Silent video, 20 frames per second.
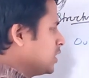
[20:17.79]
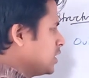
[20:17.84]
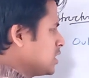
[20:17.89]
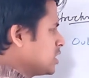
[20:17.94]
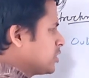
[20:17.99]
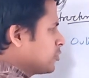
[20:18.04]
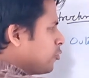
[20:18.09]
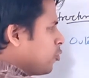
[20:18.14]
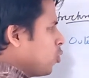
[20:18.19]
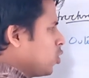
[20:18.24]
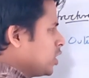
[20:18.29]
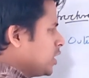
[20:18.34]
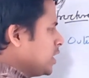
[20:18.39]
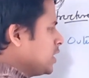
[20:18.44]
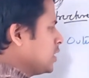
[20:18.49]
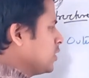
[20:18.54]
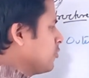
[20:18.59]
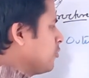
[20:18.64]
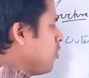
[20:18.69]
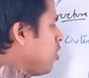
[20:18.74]
This
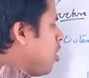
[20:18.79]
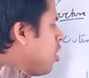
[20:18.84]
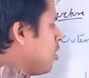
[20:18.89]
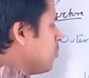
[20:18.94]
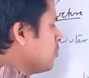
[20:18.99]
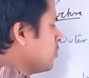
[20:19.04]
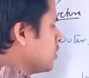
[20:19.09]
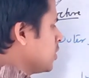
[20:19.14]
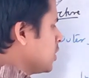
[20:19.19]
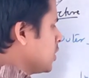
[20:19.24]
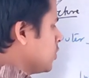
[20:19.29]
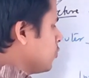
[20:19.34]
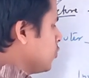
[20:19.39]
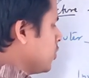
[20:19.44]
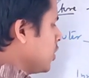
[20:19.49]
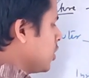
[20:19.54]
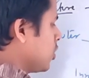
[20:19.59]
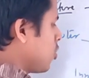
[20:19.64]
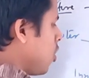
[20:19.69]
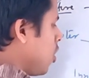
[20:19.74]
folding form
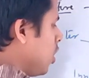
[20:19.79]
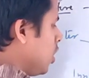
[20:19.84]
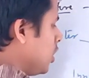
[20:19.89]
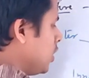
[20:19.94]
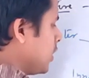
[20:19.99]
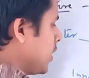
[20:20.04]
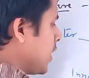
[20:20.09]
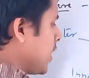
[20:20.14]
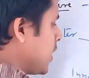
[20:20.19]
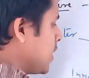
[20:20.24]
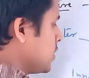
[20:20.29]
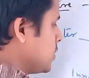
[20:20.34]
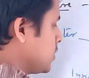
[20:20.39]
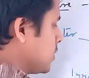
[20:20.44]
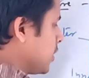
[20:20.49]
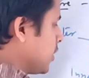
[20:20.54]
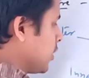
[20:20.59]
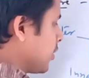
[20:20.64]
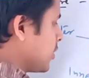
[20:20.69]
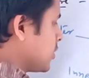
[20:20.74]
we called
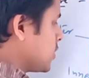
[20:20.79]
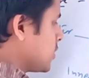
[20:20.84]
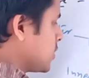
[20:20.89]
as